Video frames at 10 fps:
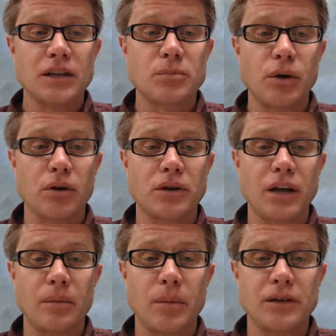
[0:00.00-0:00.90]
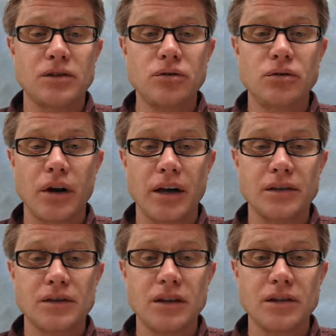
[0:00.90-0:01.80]
And it's broken down by
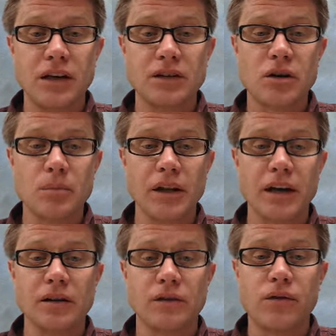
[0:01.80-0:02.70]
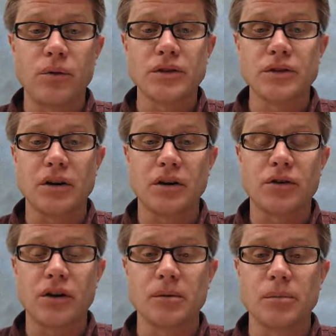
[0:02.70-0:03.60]
sucrase. These intermolecular forces are
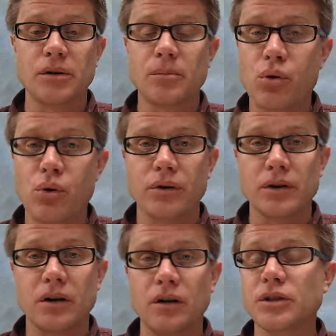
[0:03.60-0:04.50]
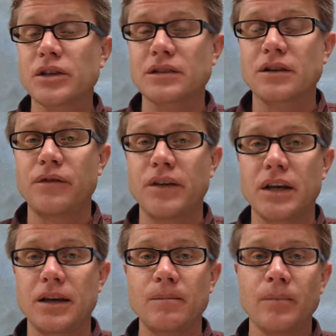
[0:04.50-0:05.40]
incredibly important. It almost has to
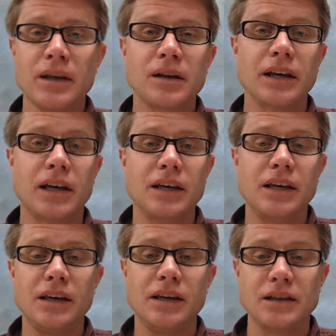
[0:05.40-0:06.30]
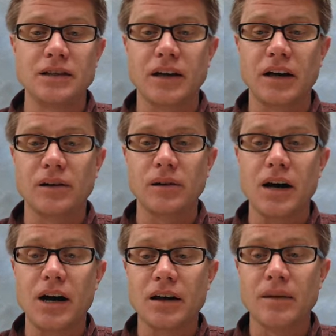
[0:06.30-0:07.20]
fit in like a key inside a
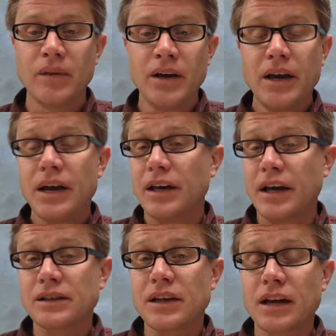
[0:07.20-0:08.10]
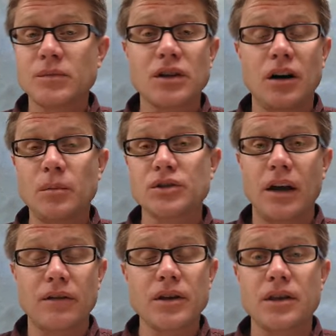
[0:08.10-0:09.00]
lock. And enzymes and almost
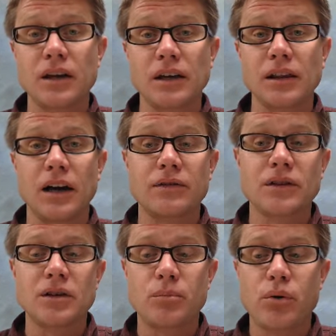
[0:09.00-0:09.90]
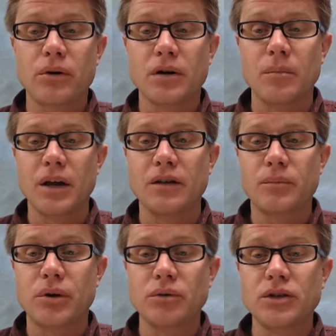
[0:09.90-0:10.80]
everything in life that's important are made
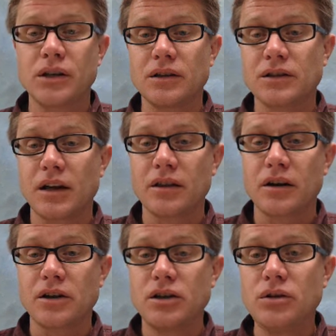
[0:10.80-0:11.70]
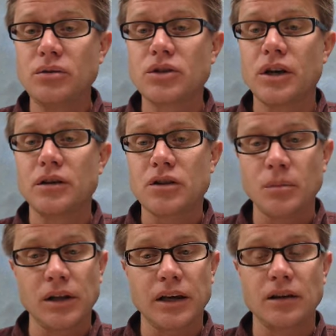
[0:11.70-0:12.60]
of proteins, and there are huge
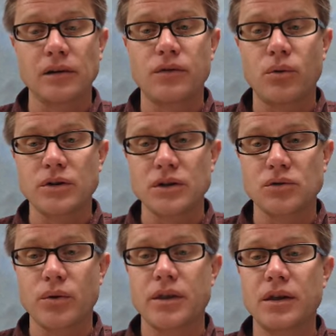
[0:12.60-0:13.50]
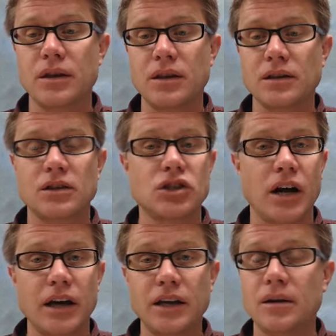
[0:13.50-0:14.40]
intermolecular forces within this
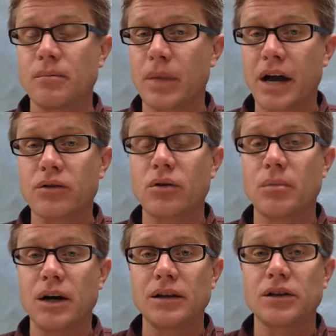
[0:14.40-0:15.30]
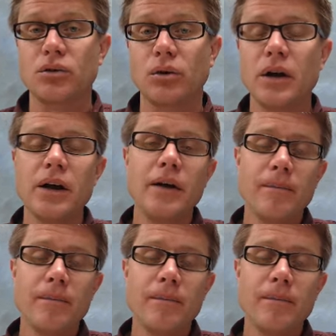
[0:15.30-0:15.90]
giant macromolecule